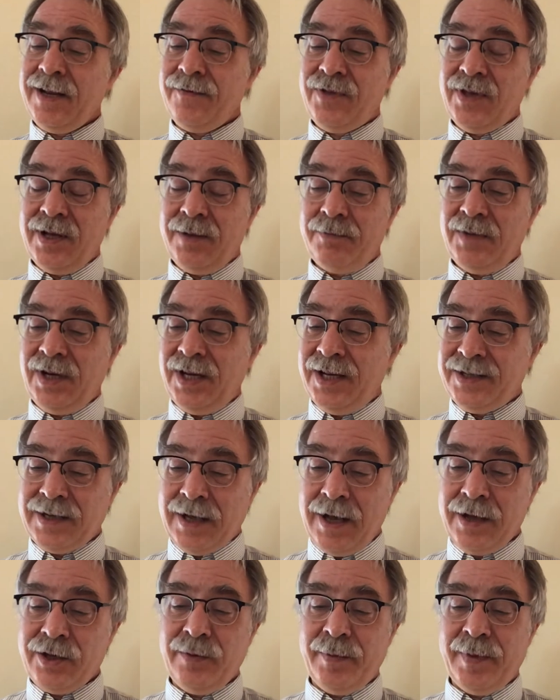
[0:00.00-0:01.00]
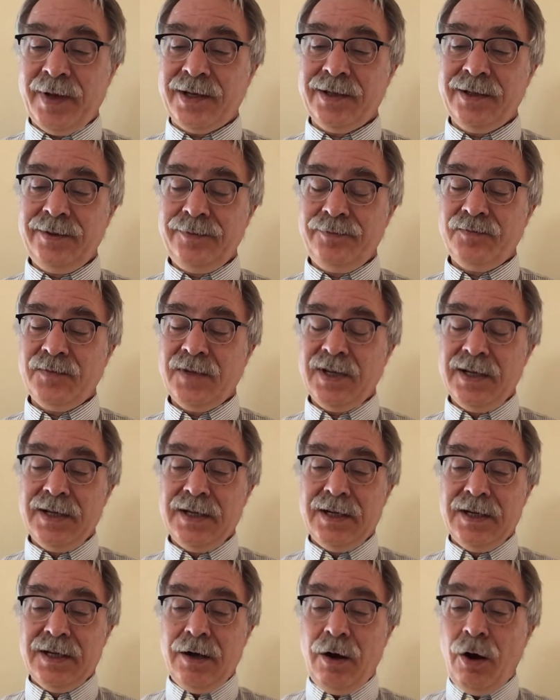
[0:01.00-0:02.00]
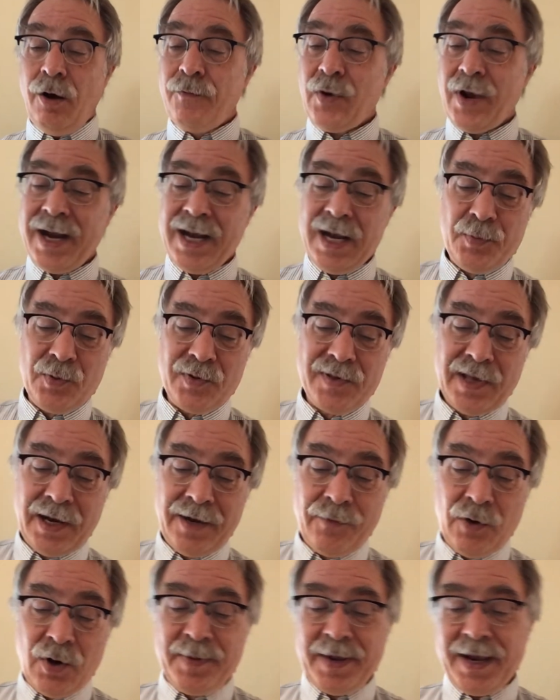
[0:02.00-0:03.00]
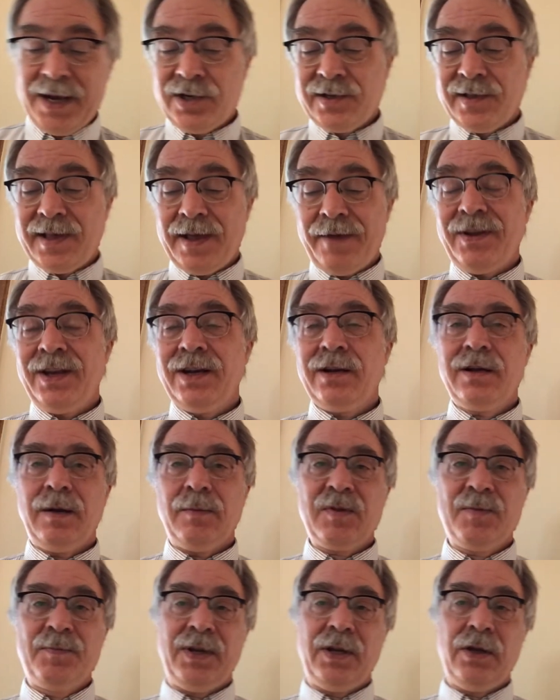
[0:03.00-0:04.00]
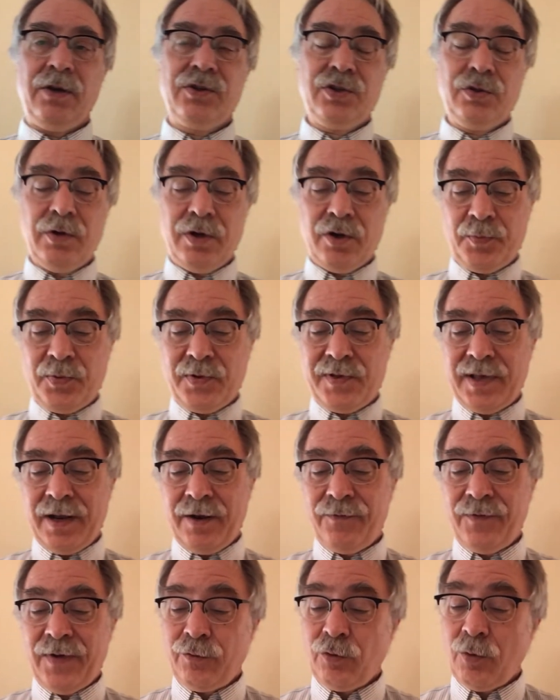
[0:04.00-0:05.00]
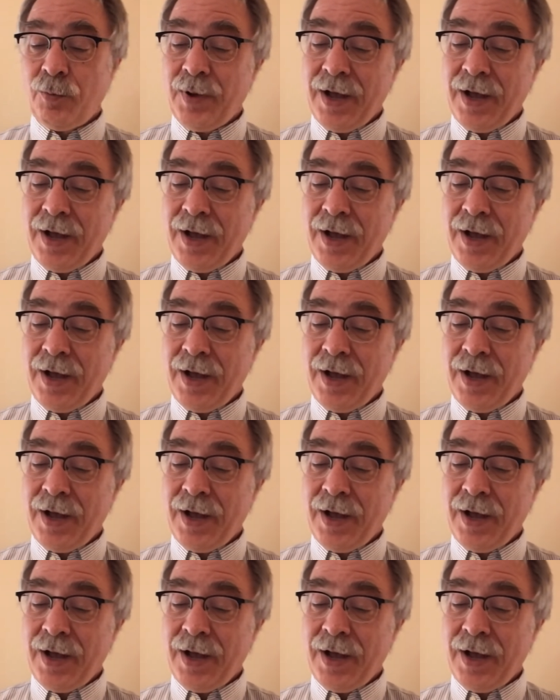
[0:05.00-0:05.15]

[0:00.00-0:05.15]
of them undocumented. Over 80% of our patients have incomes below 200% of federal